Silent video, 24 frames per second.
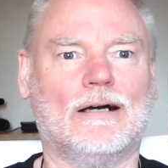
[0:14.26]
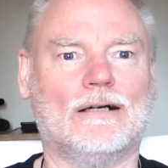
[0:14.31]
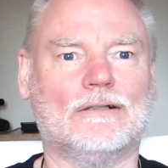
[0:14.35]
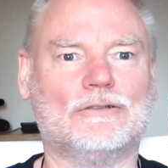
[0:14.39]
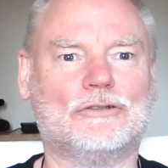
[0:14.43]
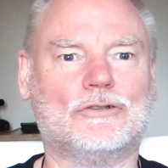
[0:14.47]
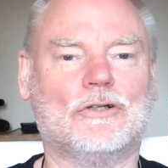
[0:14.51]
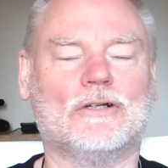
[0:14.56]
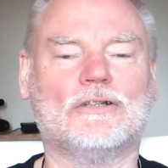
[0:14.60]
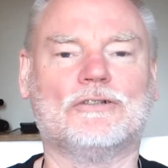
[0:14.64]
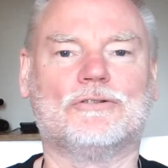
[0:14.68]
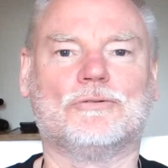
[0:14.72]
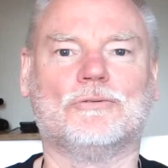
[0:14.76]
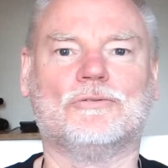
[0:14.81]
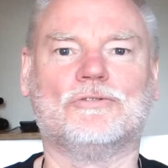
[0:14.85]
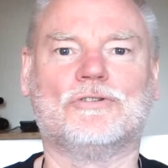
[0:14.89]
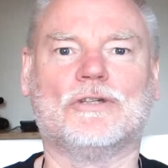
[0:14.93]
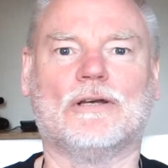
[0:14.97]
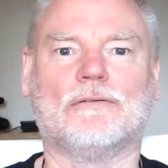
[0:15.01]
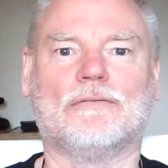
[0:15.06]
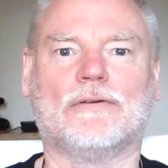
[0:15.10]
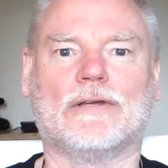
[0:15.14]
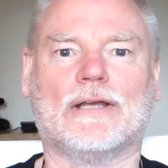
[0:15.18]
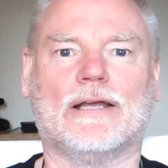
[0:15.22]
to sort
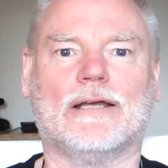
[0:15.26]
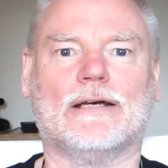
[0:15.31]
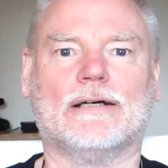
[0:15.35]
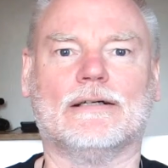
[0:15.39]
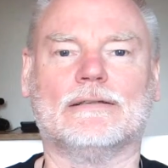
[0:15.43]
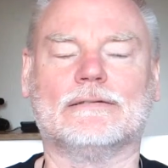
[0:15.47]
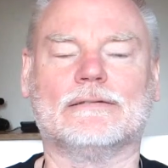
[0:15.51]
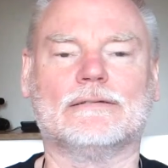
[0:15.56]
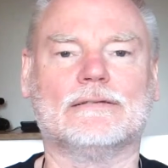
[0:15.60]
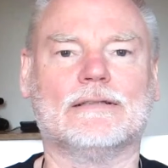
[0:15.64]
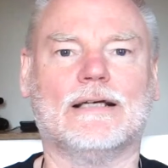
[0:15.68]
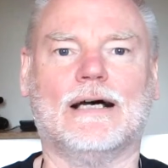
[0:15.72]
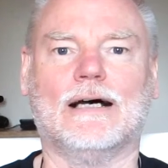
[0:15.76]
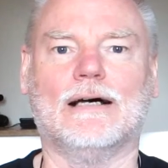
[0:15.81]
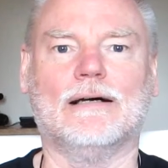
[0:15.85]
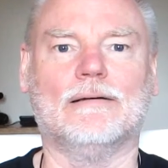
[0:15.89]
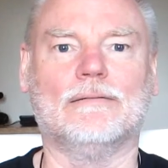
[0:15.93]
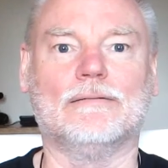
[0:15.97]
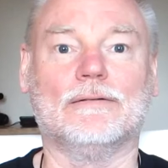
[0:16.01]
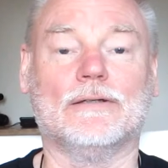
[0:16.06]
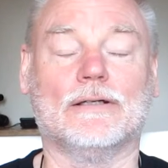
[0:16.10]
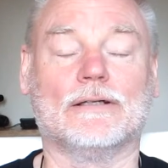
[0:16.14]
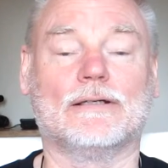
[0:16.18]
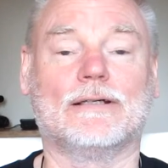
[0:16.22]
something out
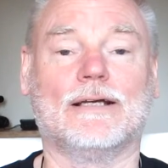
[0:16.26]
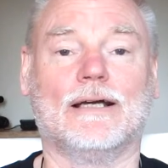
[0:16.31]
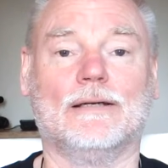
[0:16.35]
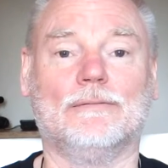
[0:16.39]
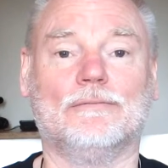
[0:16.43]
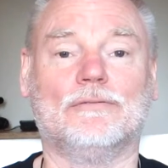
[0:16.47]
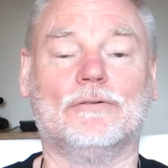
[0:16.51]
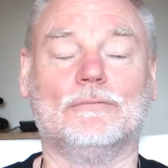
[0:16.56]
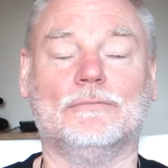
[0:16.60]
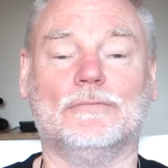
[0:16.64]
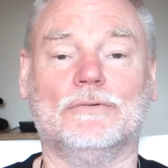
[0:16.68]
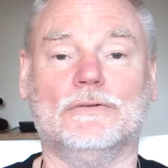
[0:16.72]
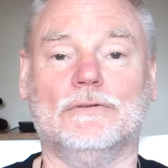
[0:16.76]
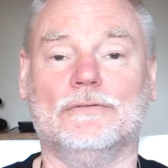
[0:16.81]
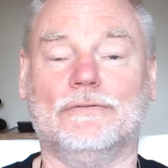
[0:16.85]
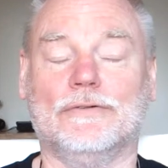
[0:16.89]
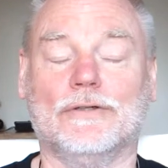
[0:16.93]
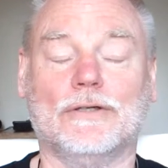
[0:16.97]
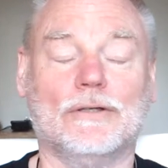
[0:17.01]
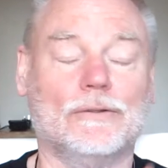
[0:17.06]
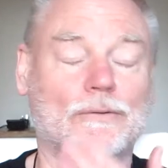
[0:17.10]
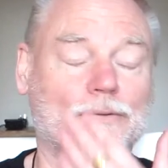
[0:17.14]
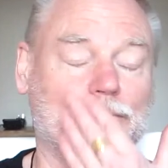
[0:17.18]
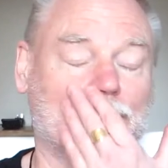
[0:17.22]
that came from a
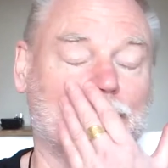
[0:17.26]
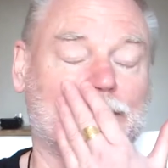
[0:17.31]
review.